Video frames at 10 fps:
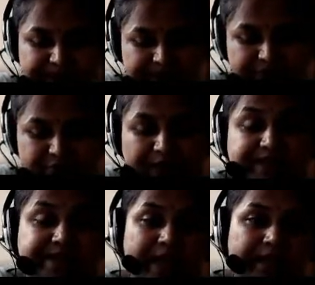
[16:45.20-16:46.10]
So
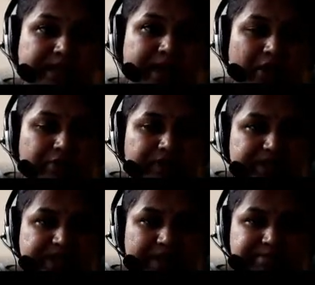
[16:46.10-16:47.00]
exactly how it
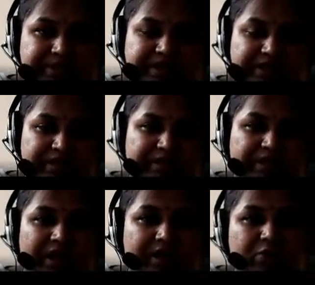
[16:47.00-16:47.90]
is happening
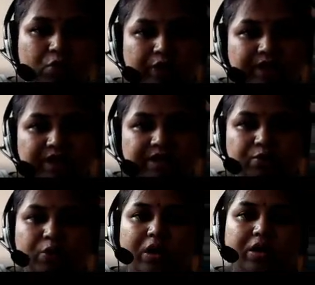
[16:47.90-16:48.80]
and coding
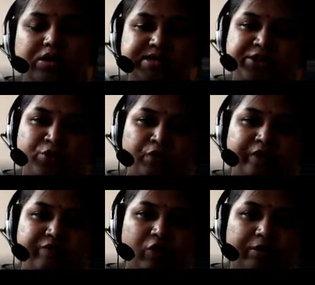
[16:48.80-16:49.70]
into a 0
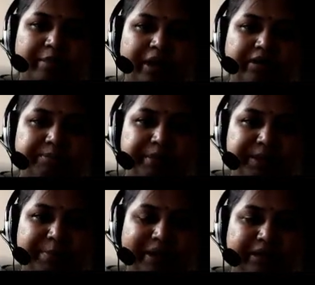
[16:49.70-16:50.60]
1 format
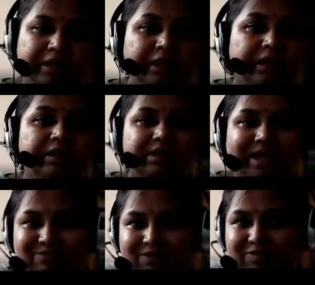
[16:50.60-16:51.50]
bit pattern,
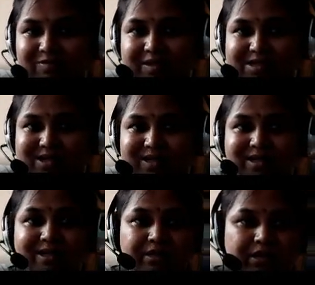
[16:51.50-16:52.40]
that we will study
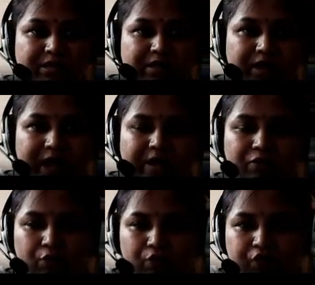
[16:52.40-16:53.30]
in third and
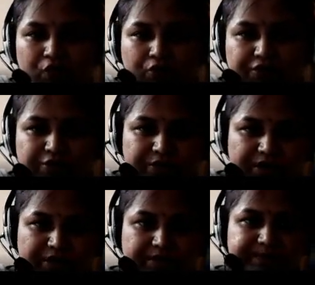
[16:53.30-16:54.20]
fourth
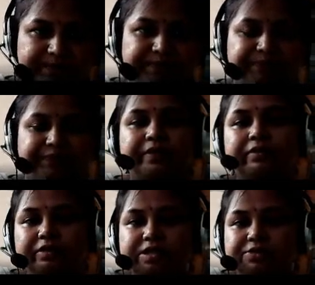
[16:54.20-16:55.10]
unit,
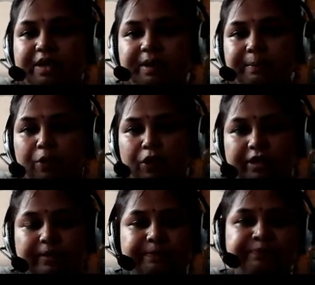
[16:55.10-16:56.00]
which is very
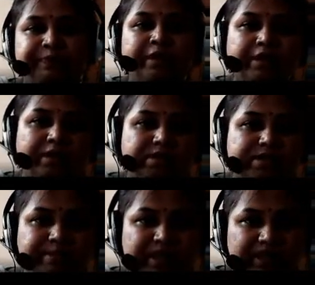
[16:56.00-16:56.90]
important.
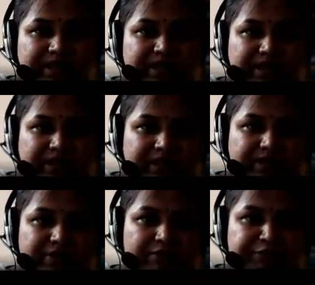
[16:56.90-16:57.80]
Similarly,
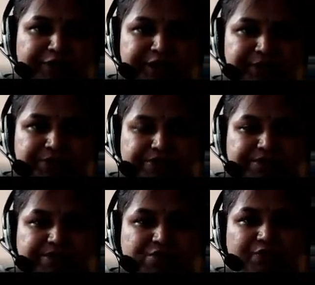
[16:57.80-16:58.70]
your videos.
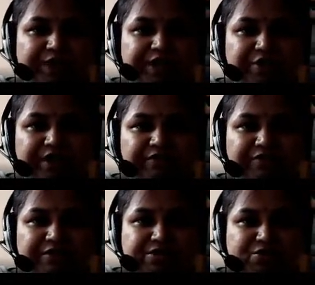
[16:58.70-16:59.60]
So video
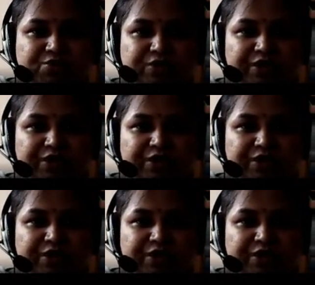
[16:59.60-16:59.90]
refers to the